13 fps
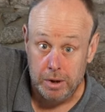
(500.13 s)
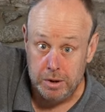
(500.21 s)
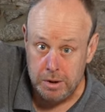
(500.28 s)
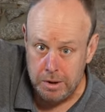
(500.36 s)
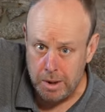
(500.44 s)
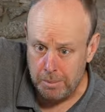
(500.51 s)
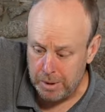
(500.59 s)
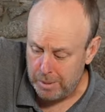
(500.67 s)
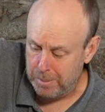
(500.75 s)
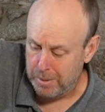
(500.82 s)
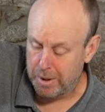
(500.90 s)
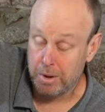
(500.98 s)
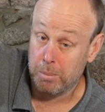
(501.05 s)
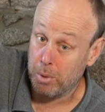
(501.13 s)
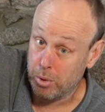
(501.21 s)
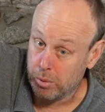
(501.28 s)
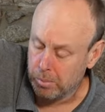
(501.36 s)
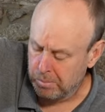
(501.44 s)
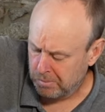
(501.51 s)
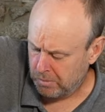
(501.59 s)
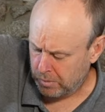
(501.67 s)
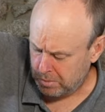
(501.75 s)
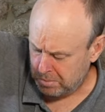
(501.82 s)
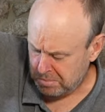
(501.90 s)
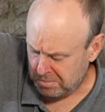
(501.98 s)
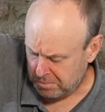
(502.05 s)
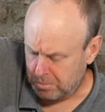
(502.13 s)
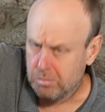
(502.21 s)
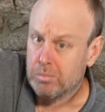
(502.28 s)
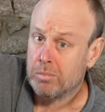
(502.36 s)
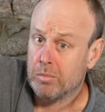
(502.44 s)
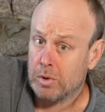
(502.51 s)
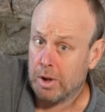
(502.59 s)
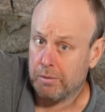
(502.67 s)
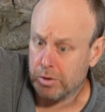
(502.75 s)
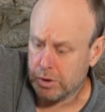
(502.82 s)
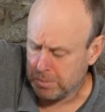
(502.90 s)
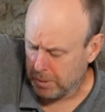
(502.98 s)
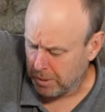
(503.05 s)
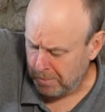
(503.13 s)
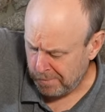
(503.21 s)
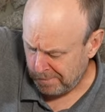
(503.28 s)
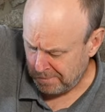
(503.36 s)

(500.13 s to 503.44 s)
It's coming up out of the bottle. Lovely smell.